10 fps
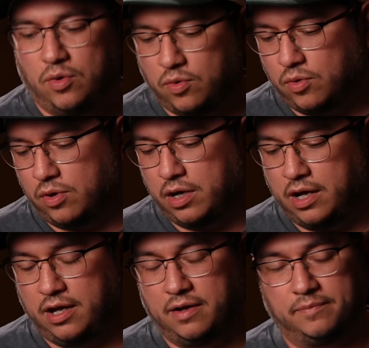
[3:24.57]
or
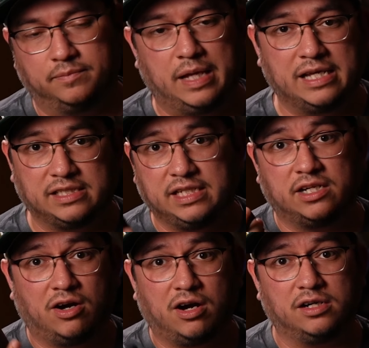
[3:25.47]
SD
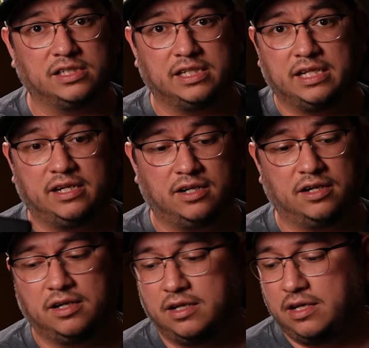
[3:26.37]
cards in
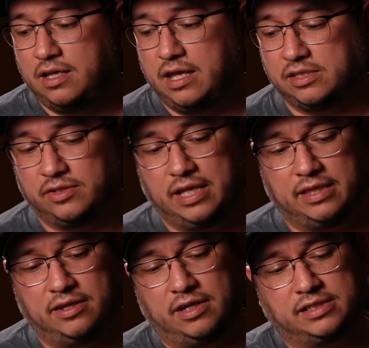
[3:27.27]
here so
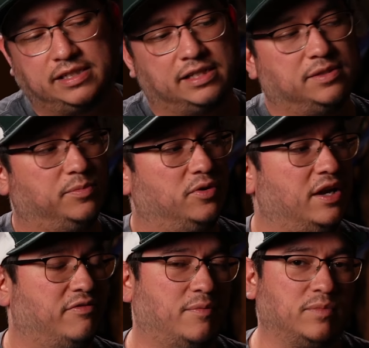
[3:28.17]
that they're accessible
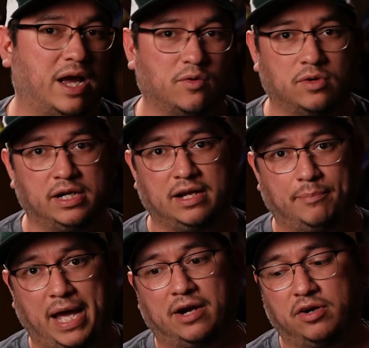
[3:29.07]
if I'm not running a
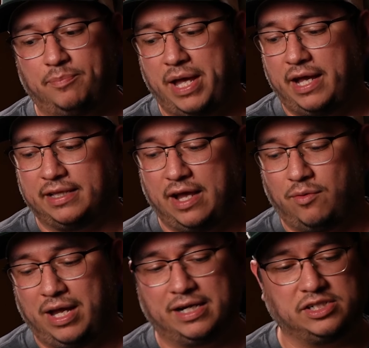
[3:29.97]
battery pack. That
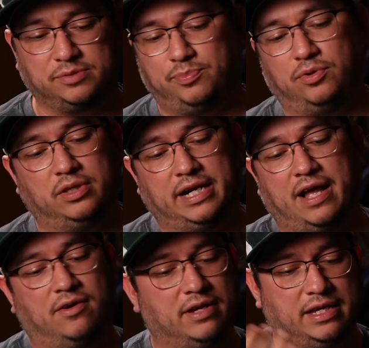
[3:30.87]
way I can just pull it
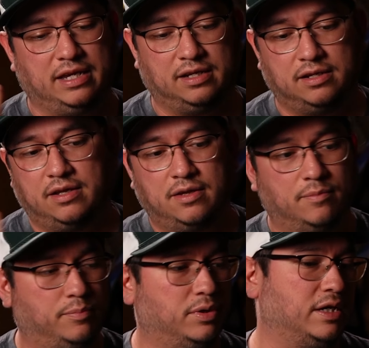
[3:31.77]
out and
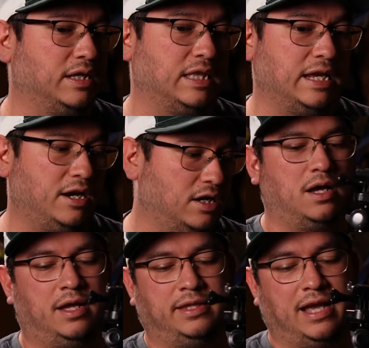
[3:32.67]
put it in there.
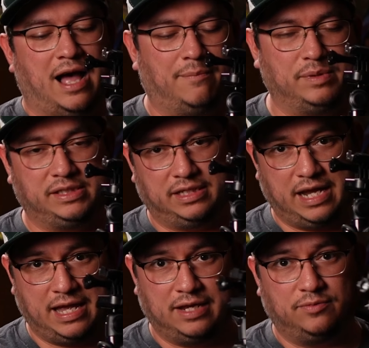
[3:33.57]
On the opposite
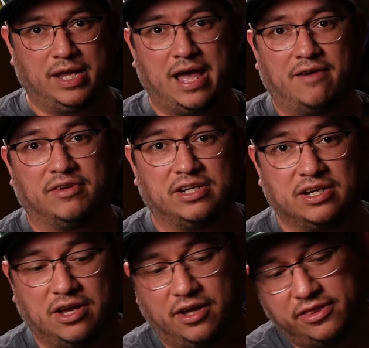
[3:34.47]
end, we have
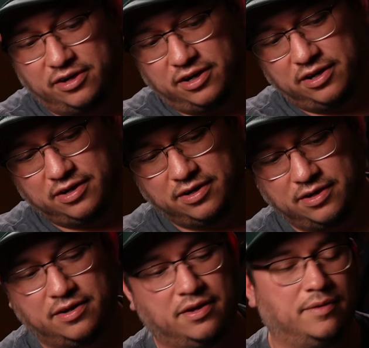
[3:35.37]
another
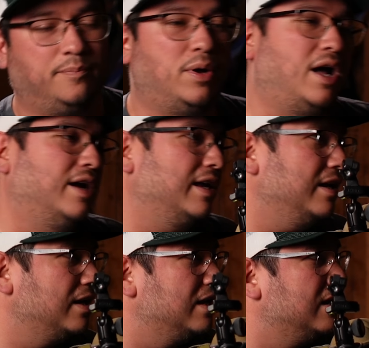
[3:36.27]

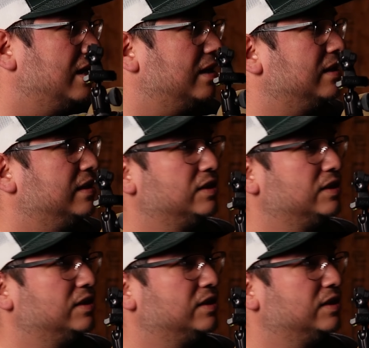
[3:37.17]
pocket, and in